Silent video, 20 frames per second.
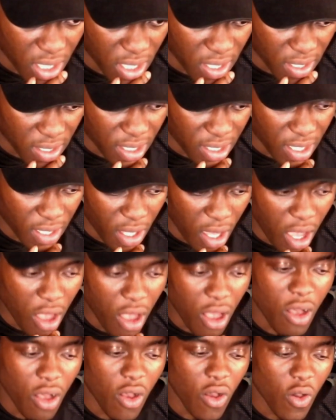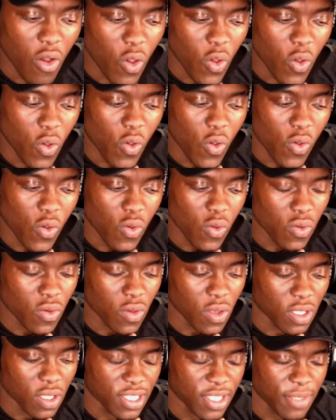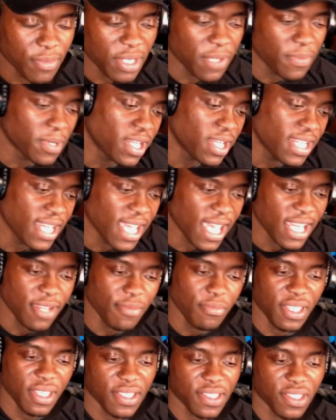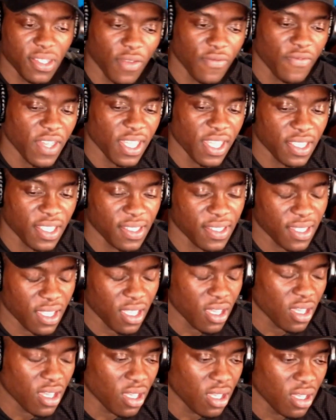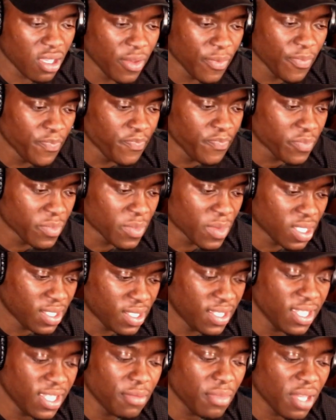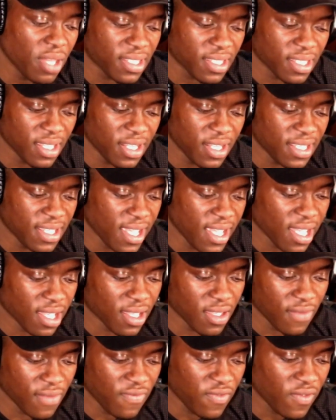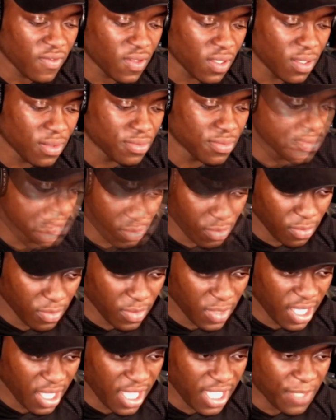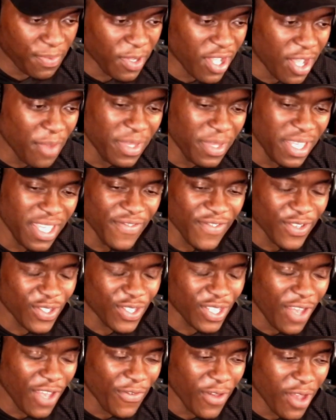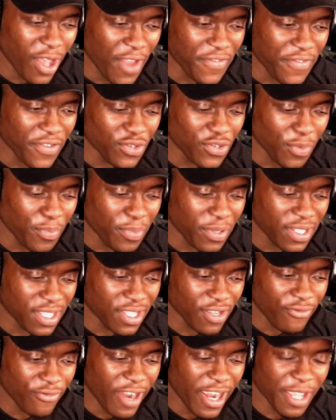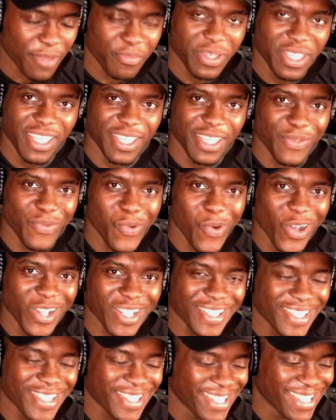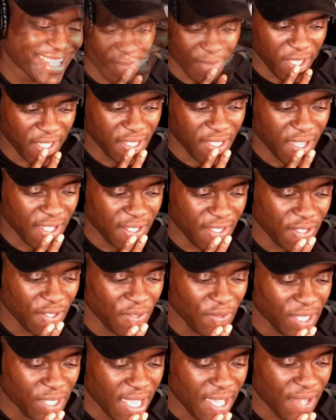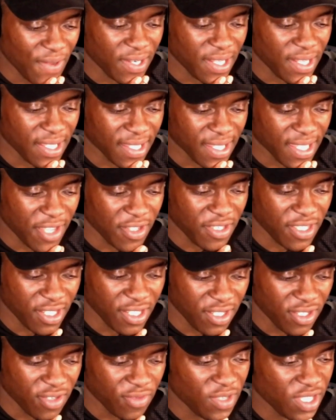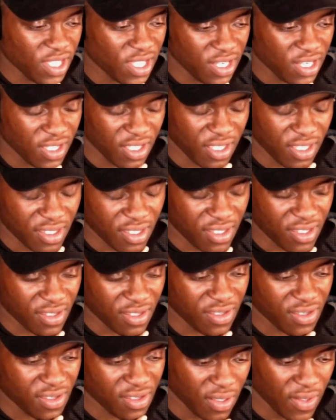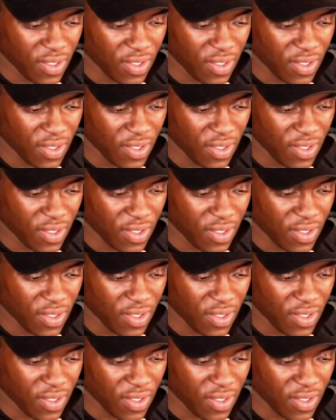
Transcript: So, oh, to manipulate the enemy so that his uh, teammates can attack. He's become even tougher after dropping to rank B. What? That's hard to use Hound as Captain Ninomiya does.